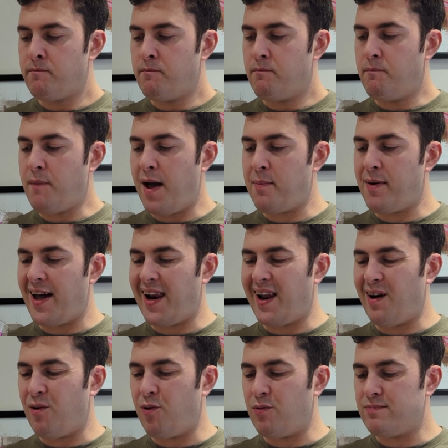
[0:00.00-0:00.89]
maybe
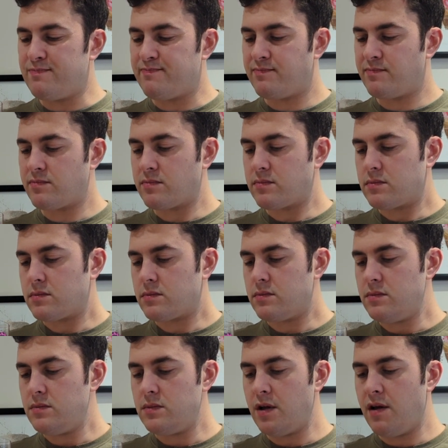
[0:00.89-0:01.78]
a
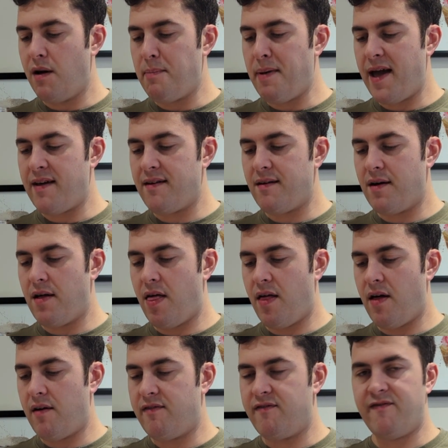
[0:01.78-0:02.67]
bit
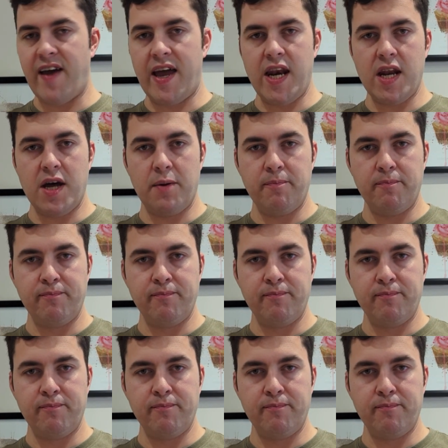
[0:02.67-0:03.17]
thin.